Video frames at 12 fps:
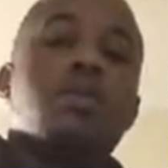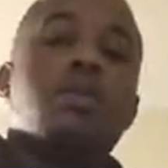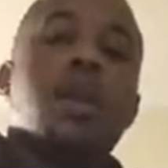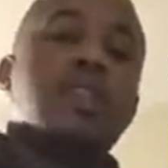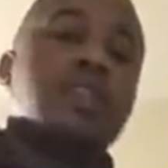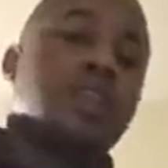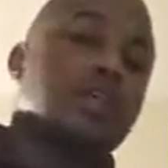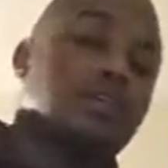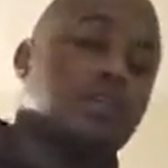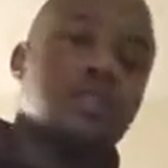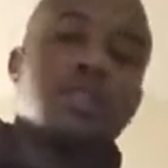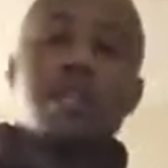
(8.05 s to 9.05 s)
My
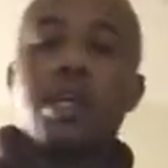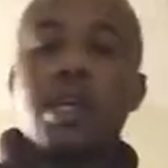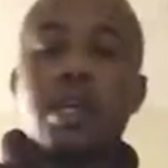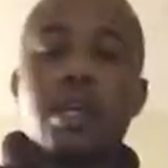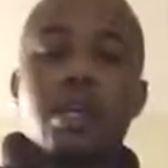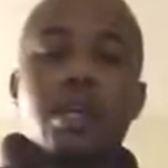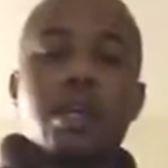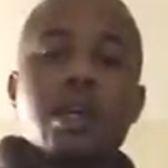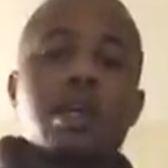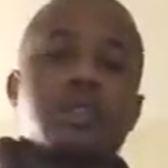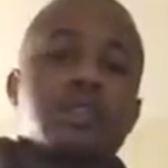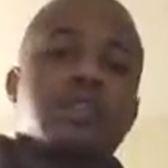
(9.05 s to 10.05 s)
objective today
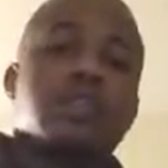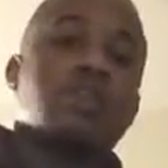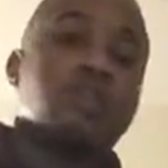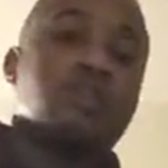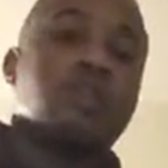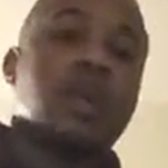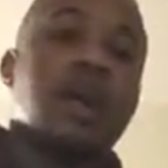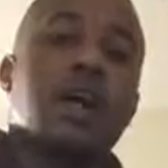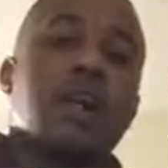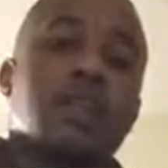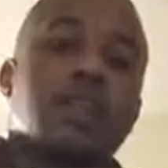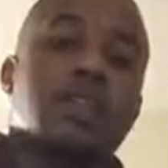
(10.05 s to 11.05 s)
is to tell you
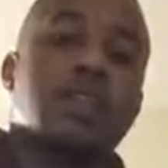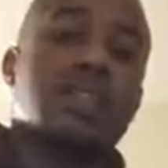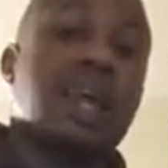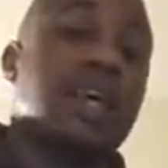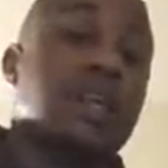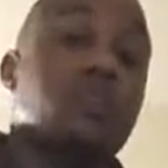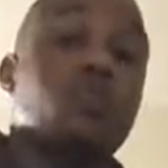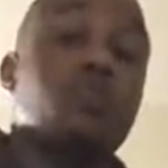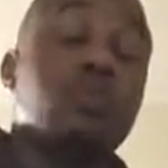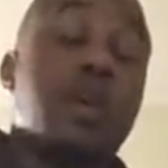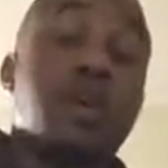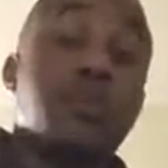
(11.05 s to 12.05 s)
guys exactly
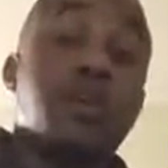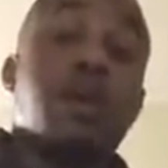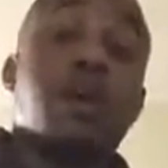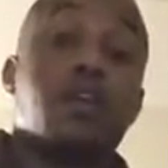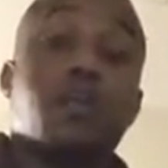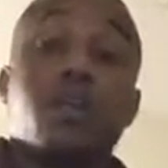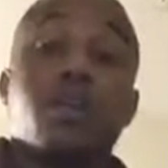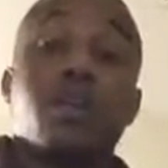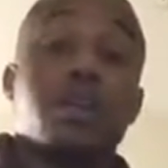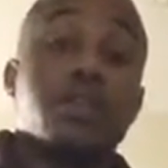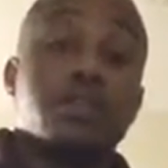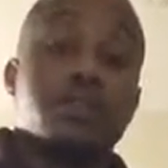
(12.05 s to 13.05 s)
who Damon Garfield
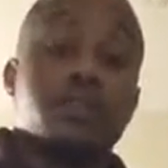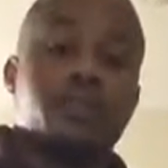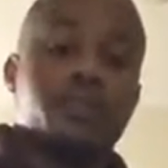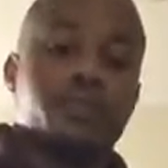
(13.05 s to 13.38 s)
is.